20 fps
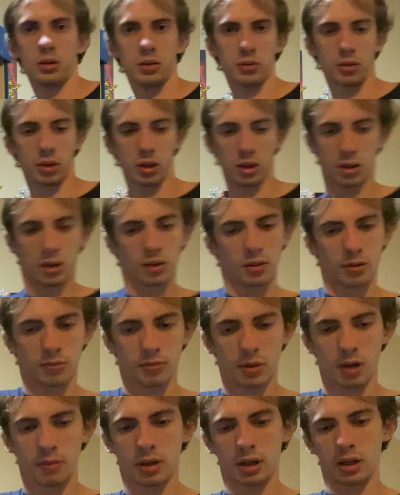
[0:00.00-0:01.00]
Okay,
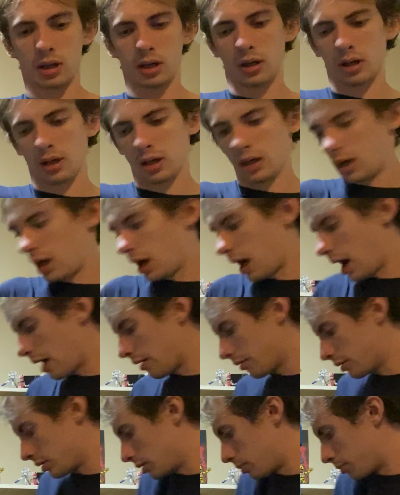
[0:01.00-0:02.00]
my bad. I
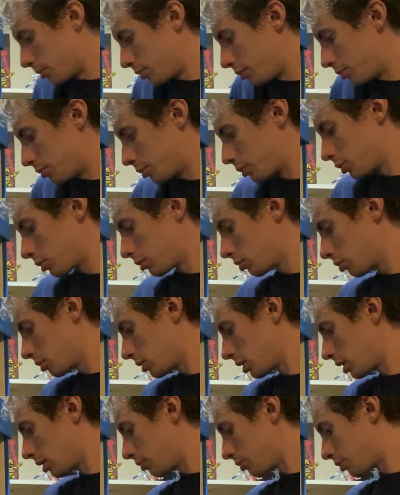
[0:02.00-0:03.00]
was
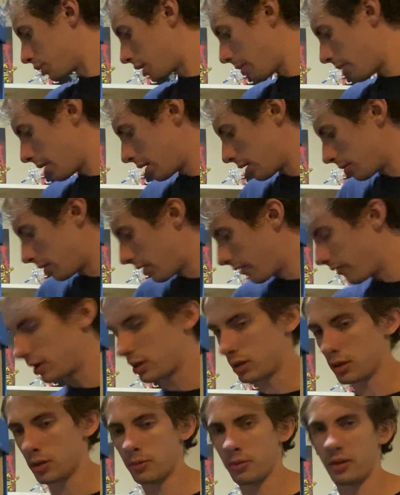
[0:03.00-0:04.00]
prepping up the
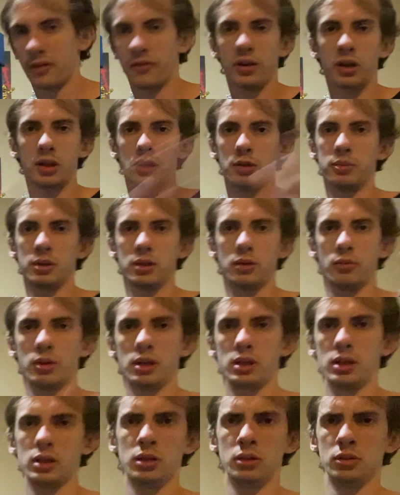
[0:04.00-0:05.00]
video, but I forgot to put the
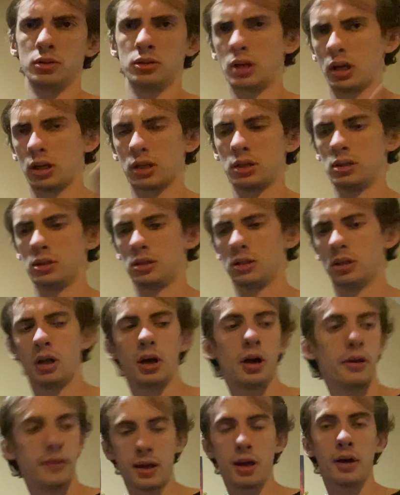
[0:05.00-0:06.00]

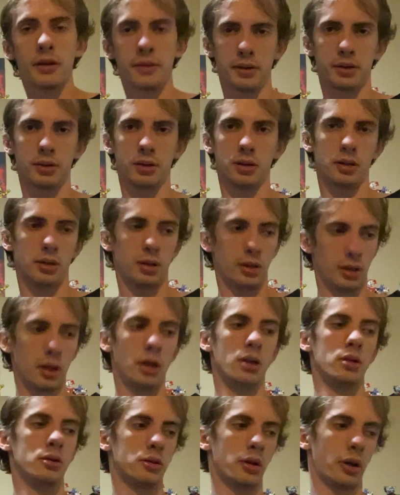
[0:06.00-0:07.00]
the other
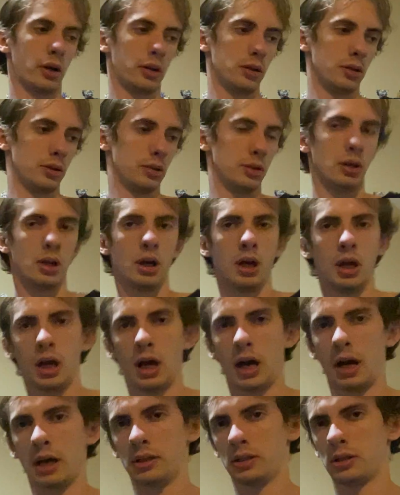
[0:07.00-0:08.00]
instructions.
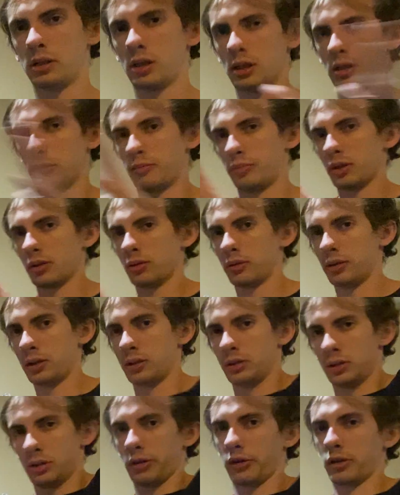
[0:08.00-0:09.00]
I decided to put all the
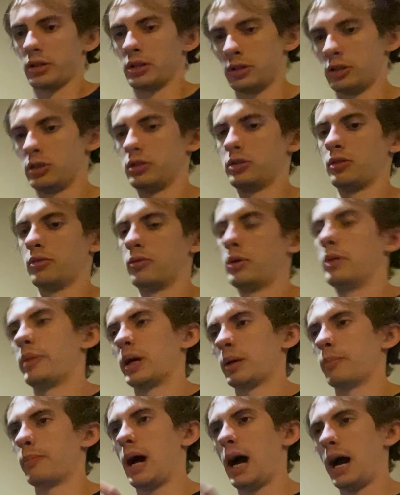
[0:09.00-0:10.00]
instructions into one
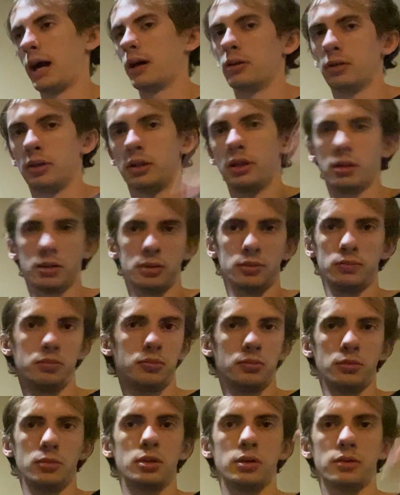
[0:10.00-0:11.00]
big pile and then
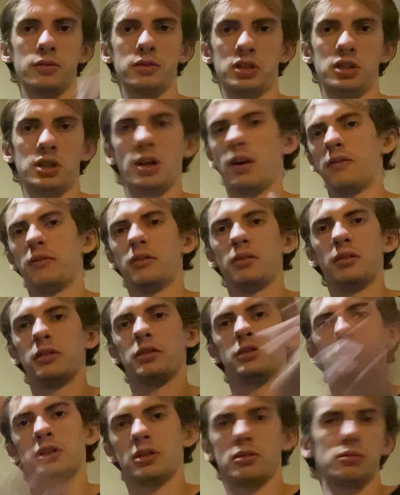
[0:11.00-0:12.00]
shuffle
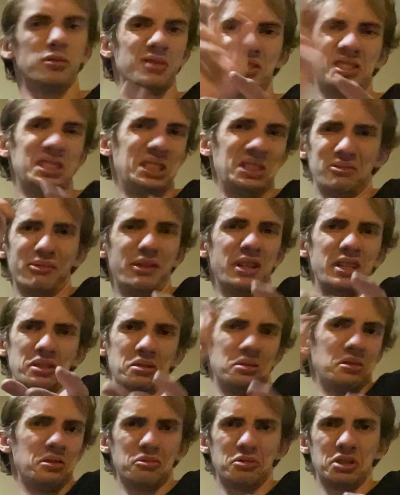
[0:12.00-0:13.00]
to see
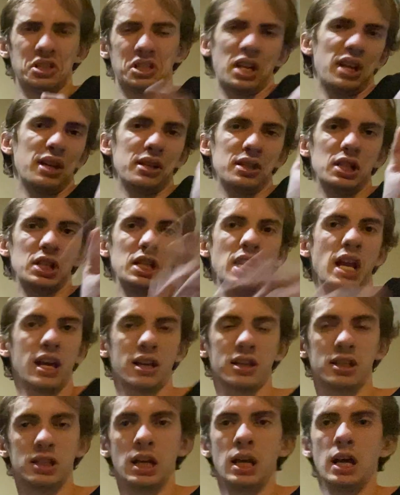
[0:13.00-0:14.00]
which character's
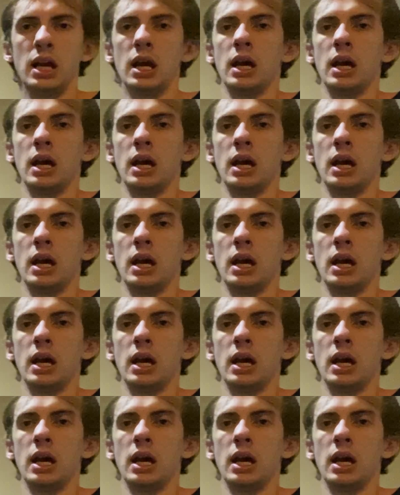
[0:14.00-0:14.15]
next.